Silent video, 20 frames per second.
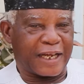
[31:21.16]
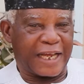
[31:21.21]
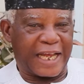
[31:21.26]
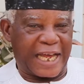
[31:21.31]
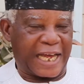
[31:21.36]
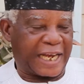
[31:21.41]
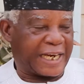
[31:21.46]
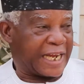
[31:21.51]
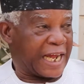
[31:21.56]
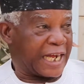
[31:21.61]

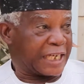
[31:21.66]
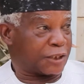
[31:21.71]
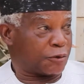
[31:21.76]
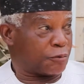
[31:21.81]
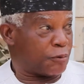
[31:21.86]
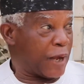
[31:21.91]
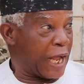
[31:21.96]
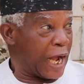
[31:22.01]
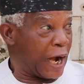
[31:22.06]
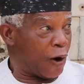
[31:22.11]
areas
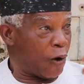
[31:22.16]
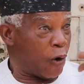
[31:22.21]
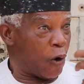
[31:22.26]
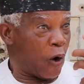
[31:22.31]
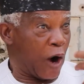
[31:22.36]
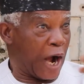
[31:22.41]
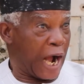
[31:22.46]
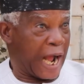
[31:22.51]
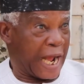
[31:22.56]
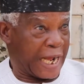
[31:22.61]
where
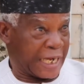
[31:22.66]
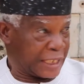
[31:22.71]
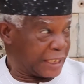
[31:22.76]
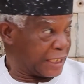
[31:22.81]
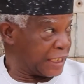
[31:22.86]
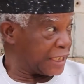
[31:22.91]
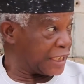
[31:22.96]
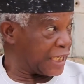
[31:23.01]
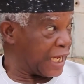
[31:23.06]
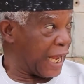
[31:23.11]
all
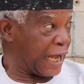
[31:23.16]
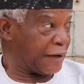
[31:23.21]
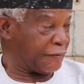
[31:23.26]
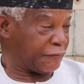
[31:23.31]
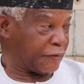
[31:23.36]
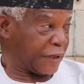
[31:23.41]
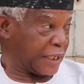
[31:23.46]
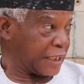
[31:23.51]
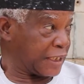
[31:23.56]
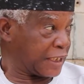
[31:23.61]
eyes are
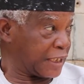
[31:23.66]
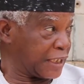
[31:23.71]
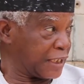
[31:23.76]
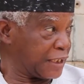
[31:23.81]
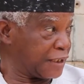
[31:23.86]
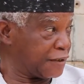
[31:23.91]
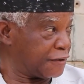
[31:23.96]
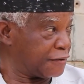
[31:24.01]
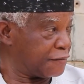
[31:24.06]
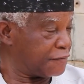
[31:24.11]

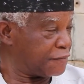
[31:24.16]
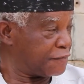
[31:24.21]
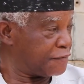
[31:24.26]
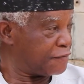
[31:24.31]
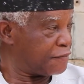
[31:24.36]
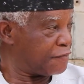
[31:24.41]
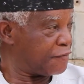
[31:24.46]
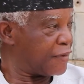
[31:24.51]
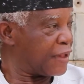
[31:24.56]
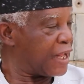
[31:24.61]
fixed
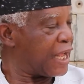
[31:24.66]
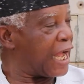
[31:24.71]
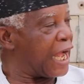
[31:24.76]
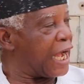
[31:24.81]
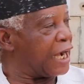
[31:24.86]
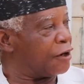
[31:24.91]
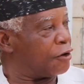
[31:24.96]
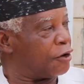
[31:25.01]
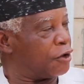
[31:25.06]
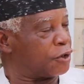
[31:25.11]

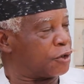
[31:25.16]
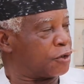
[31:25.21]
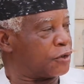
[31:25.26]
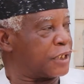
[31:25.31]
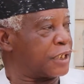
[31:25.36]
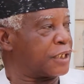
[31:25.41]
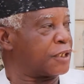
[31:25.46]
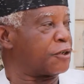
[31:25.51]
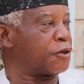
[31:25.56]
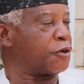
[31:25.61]
and go to
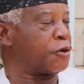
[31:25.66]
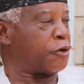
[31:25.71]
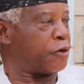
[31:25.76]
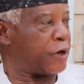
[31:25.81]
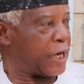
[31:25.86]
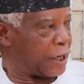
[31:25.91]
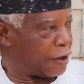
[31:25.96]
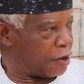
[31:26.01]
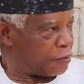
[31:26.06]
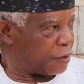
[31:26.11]
the
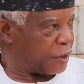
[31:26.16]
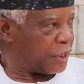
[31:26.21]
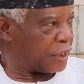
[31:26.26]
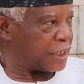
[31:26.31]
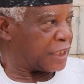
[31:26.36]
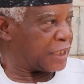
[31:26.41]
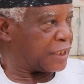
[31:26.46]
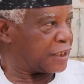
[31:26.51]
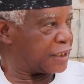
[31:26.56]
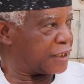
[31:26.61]
rural
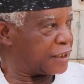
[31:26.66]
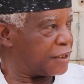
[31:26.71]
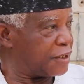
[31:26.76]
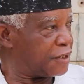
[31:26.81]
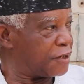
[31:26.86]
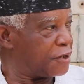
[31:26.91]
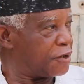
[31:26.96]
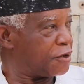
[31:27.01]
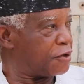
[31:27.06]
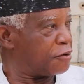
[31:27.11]
communities
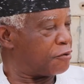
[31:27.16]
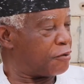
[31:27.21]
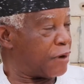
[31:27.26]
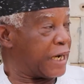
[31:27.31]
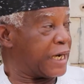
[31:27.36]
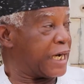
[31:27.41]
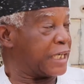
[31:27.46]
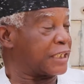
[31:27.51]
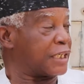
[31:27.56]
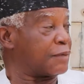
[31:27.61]

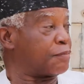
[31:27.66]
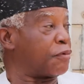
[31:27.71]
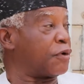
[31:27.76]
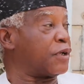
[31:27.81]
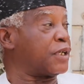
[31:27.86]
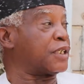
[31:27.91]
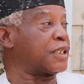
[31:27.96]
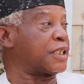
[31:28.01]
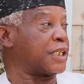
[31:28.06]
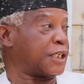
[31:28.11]
where there's a
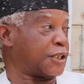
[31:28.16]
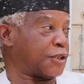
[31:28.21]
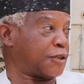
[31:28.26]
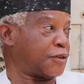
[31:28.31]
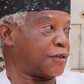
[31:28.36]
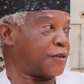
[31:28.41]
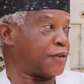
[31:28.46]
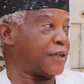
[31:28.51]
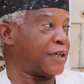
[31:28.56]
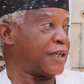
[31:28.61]
police
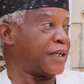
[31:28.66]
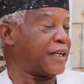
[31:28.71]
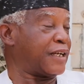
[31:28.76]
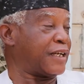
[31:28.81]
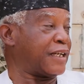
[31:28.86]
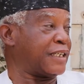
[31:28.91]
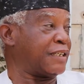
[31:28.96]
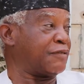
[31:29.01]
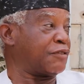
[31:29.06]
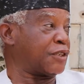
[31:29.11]
station,
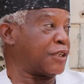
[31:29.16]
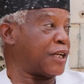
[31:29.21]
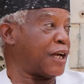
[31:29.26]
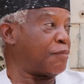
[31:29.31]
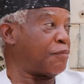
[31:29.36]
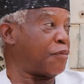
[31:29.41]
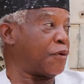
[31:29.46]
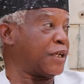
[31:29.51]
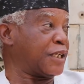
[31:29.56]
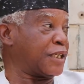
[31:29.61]

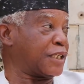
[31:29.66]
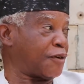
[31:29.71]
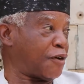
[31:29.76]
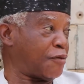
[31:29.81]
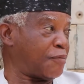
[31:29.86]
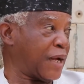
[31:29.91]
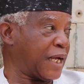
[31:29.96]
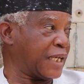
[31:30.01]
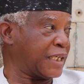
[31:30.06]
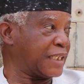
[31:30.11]
divisional police
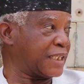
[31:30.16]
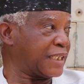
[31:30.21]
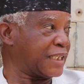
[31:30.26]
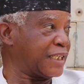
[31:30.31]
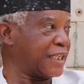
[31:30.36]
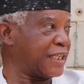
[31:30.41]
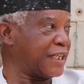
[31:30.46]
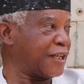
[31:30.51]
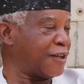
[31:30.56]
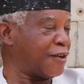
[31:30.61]
command,
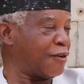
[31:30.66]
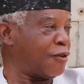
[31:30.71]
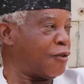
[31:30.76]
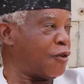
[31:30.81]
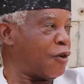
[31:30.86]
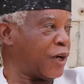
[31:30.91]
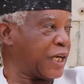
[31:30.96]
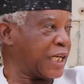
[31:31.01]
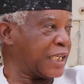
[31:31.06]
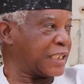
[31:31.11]

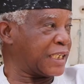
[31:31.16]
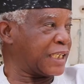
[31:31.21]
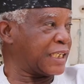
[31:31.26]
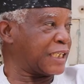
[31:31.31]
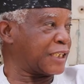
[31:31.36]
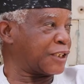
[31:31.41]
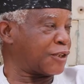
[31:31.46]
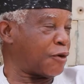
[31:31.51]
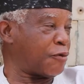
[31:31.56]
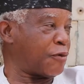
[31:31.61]

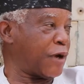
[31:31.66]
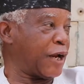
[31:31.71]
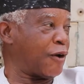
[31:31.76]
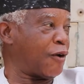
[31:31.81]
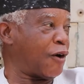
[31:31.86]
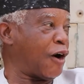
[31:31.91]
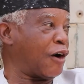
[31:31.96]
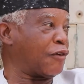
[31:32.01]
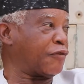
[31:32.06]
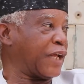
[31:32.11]
located somewhere in
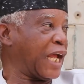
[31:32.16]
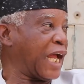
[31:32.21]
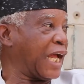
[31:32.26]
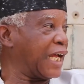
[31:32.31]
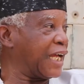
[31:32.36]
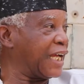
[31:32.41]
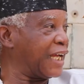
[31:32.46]
Ohafia,